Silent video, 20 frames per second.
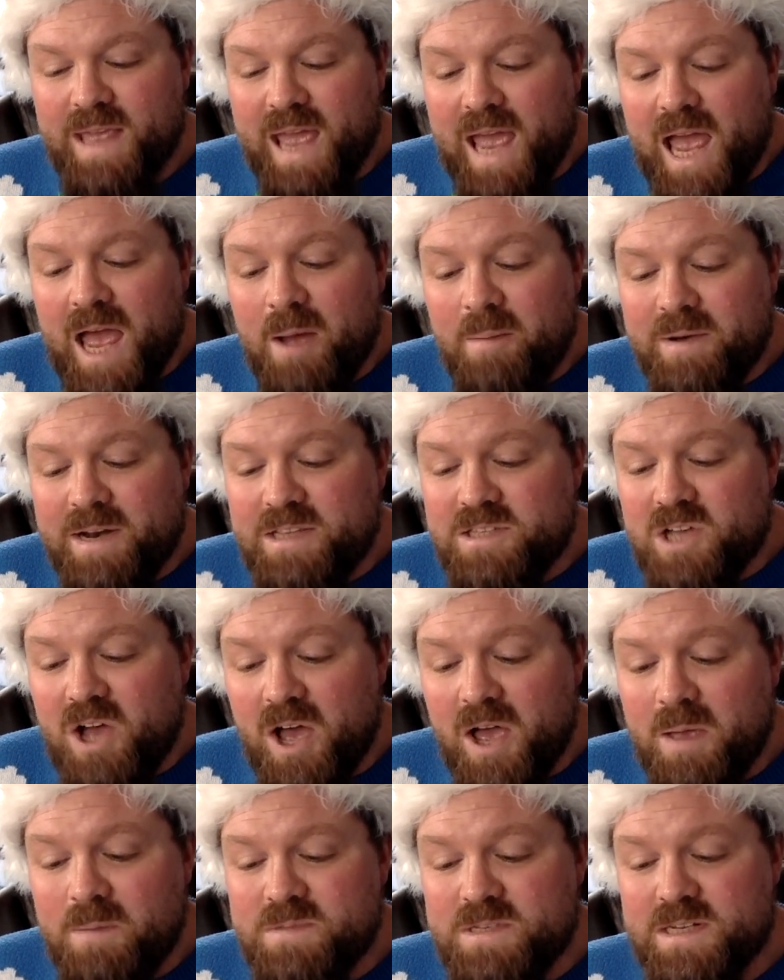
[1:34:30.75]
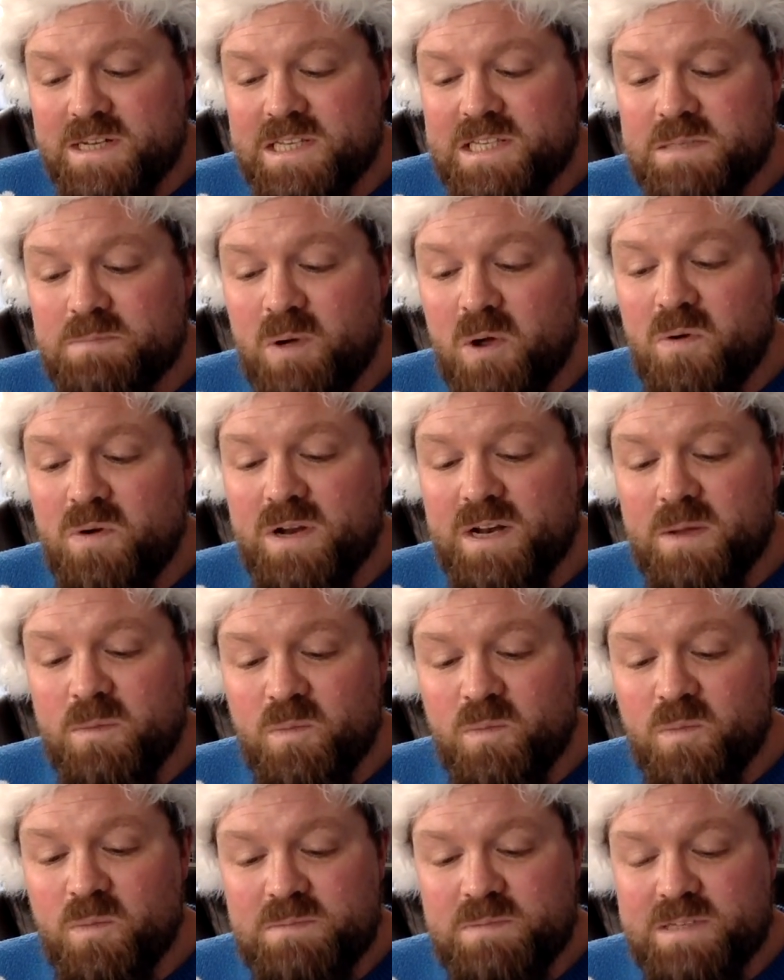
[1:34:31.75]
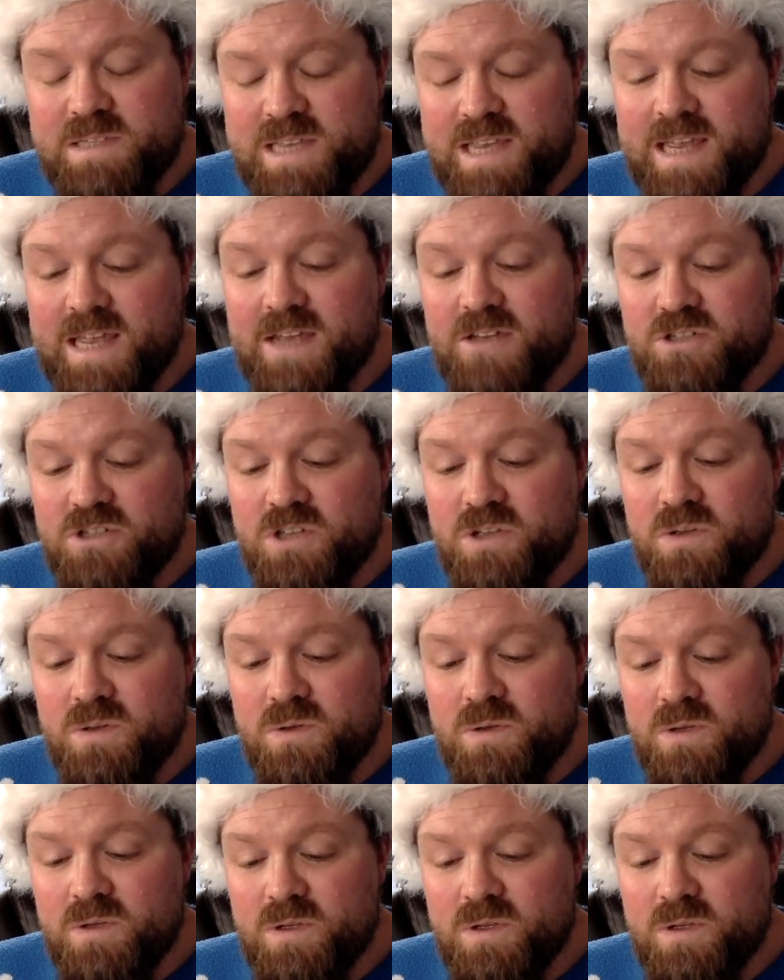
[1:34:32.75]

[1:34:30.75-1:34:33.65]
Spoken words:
How many times had he spoken in whispers here too,